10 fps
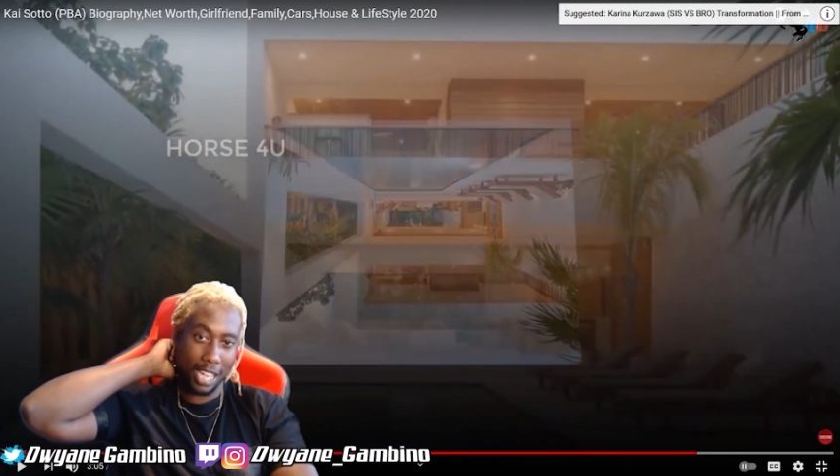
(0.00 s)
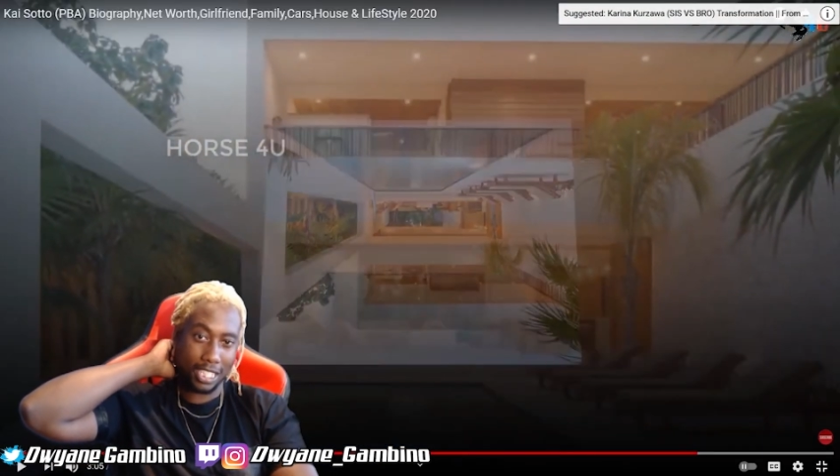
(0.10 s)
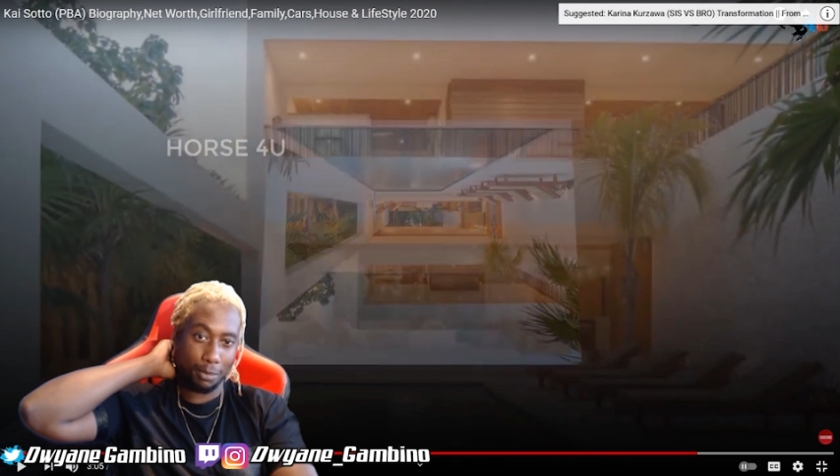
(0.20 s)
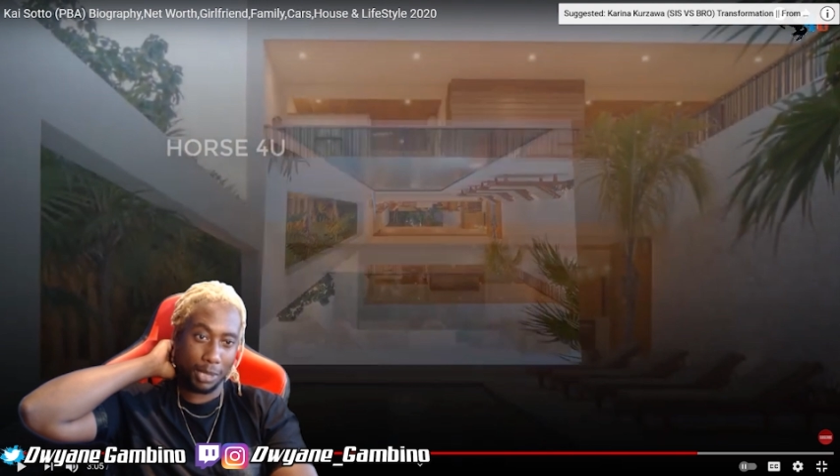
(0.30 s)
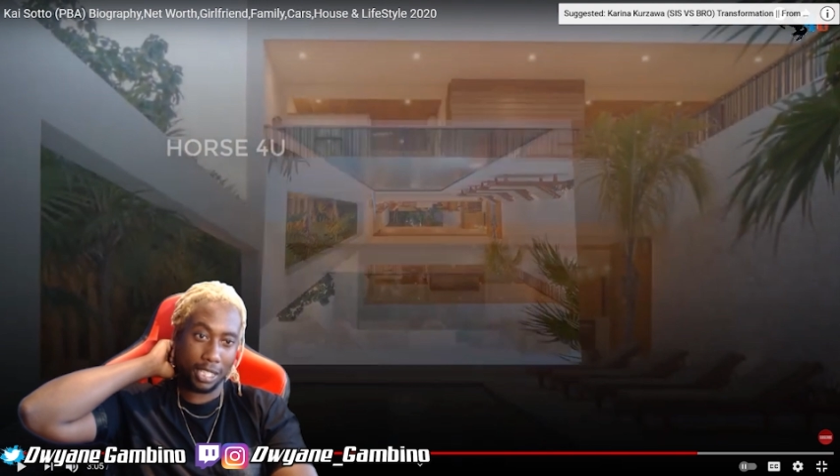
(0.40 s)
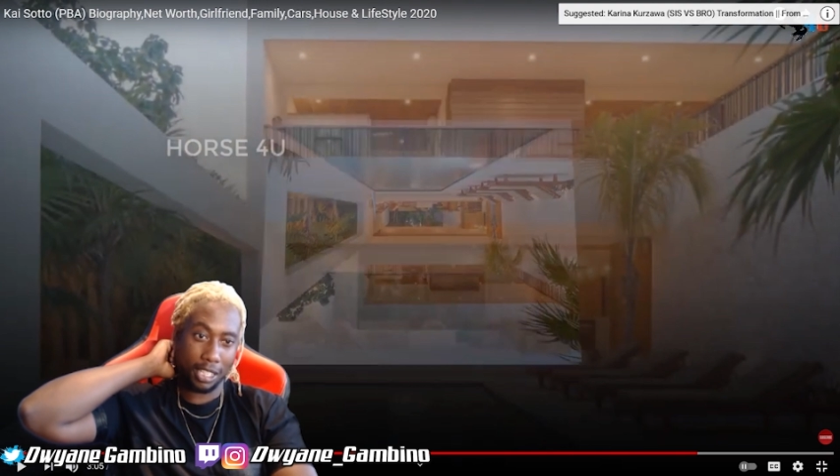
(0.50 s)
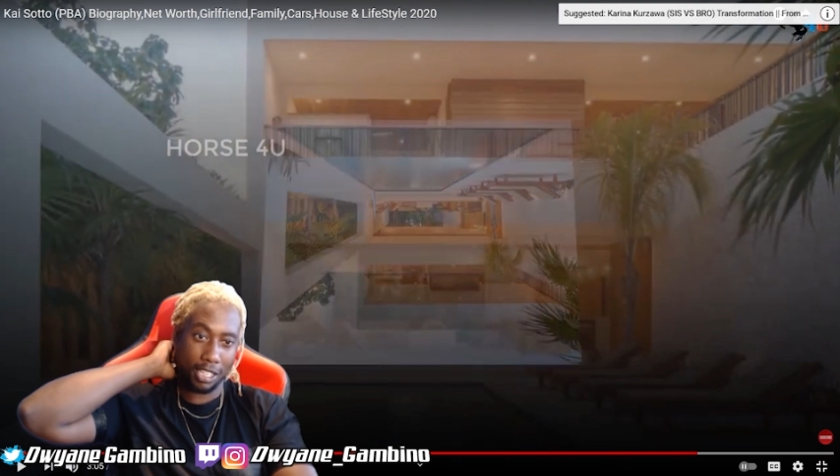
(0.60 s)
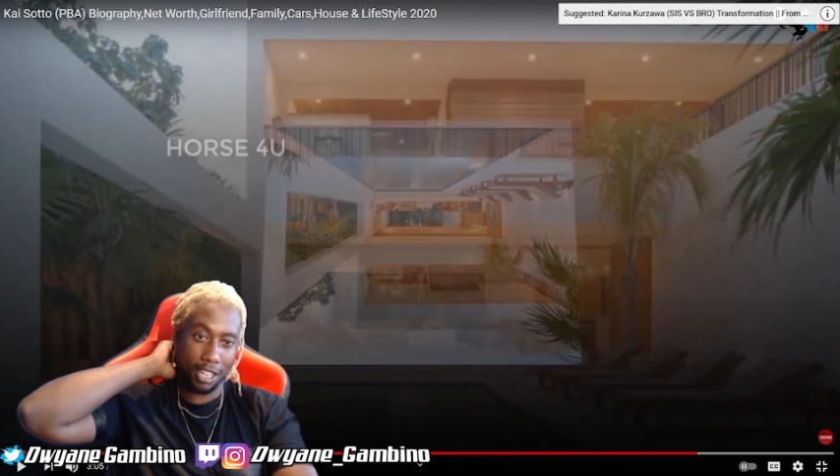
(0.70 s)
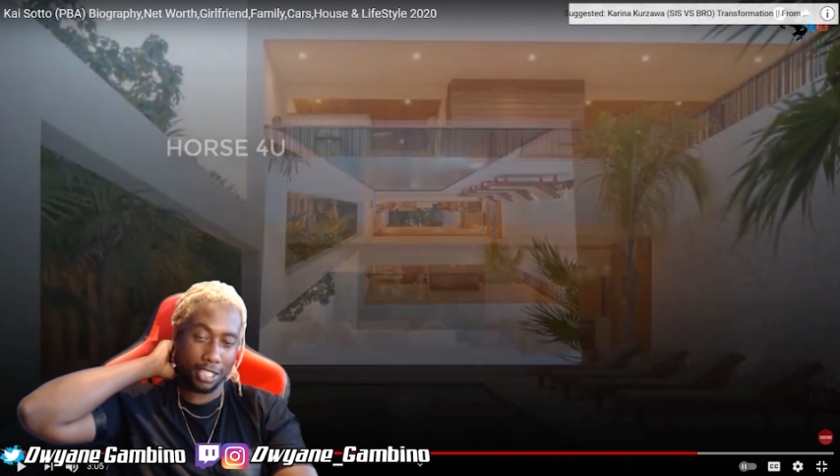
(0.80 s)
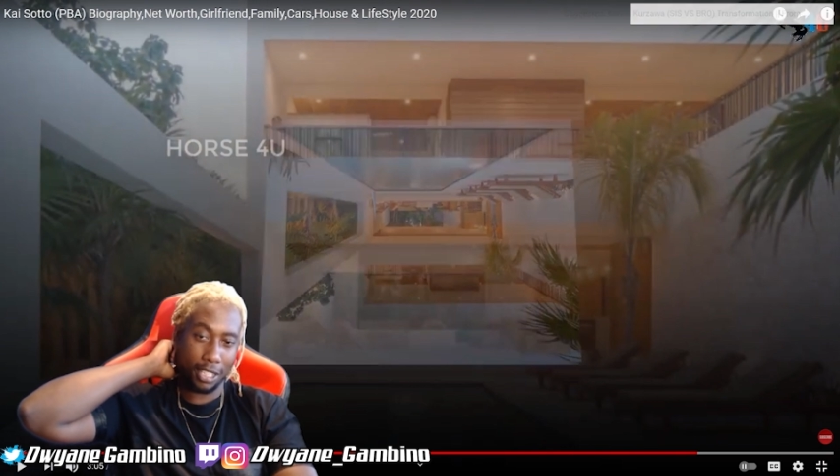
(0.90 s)

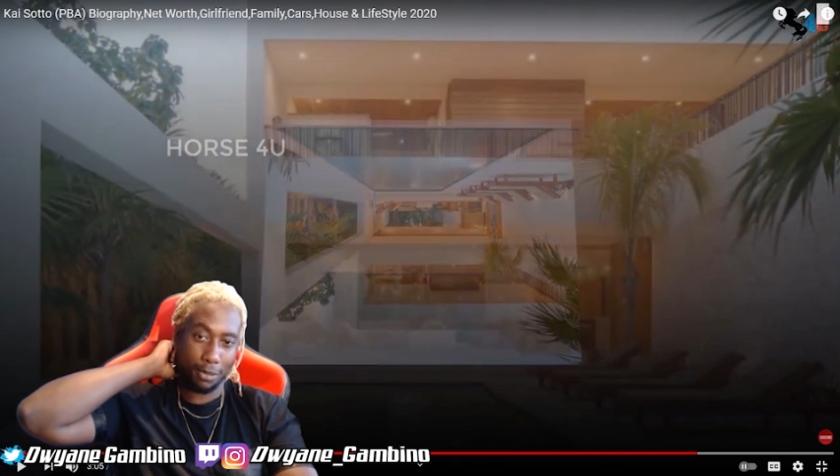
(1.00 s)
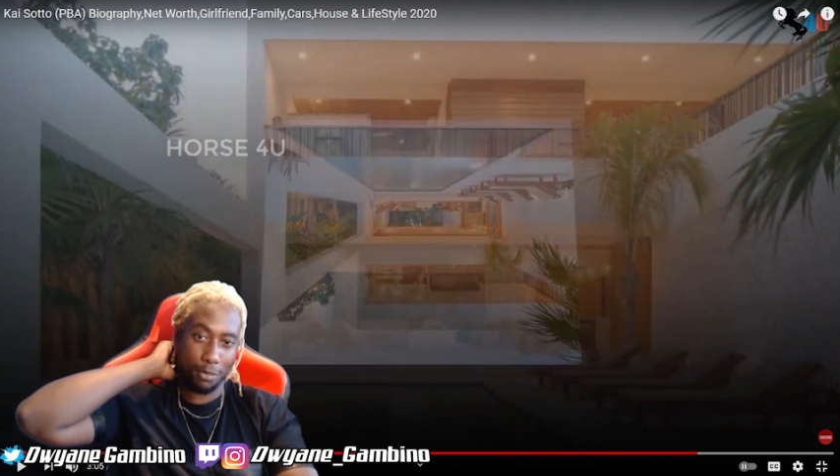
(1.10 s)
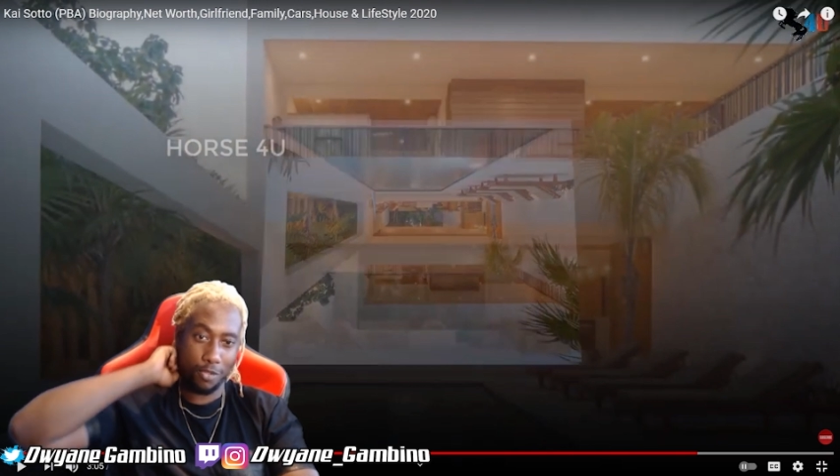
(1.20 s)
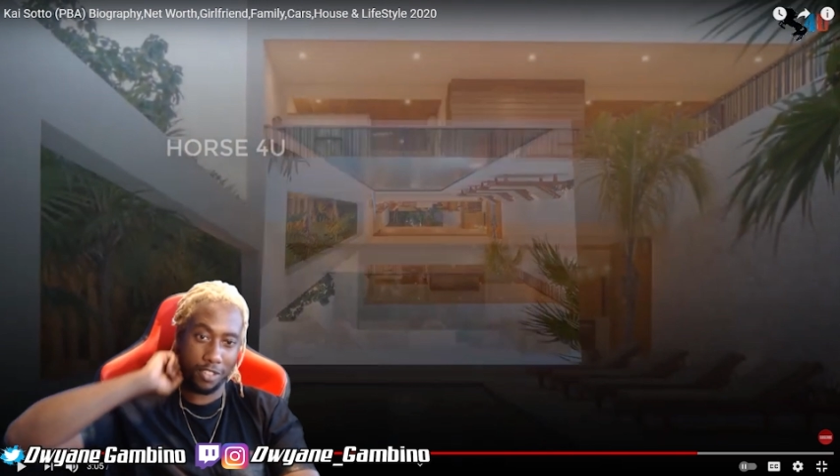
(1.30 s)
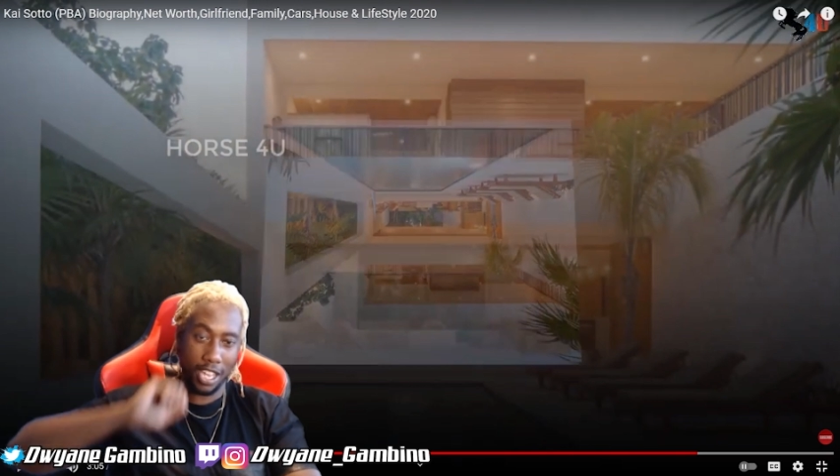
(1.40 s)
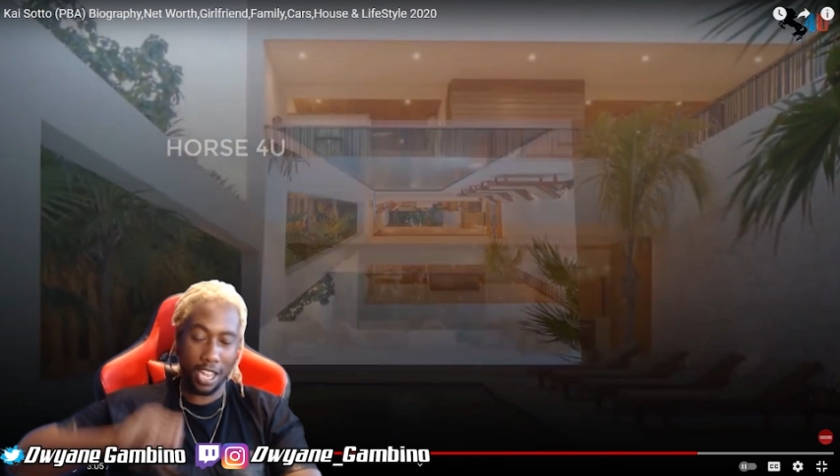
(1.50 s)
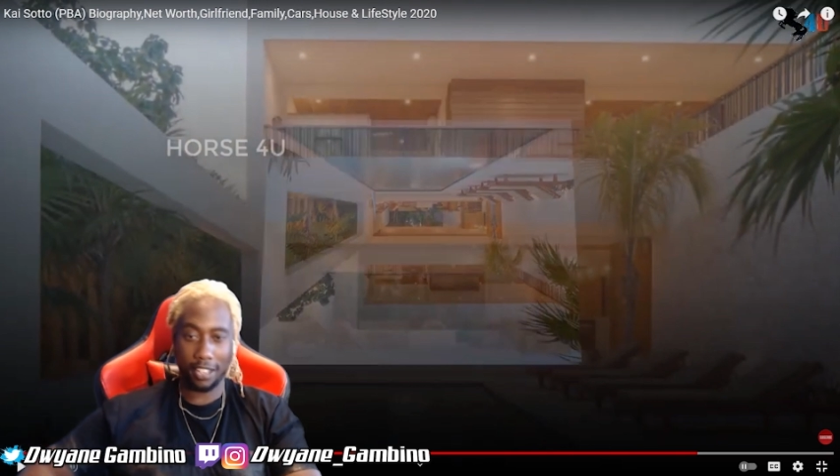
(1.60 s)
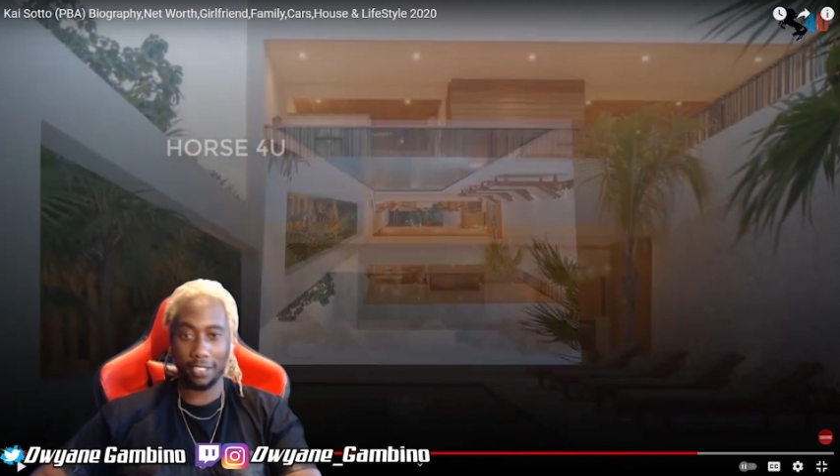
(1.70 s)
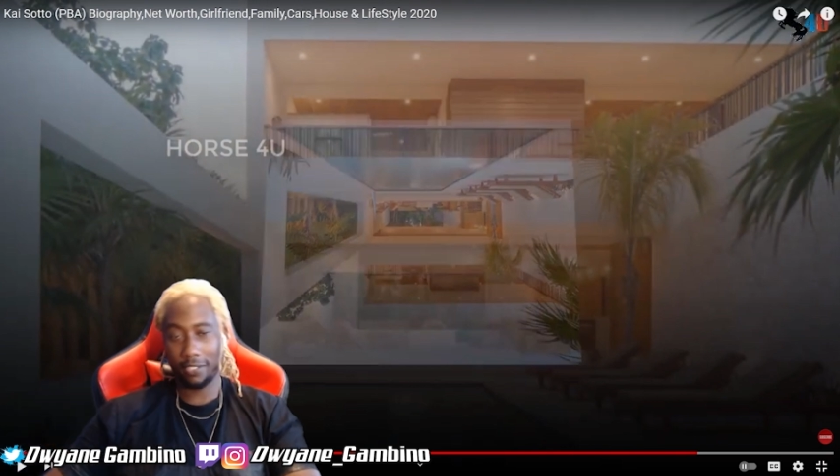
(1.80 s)
Exhibitillion did the movie at.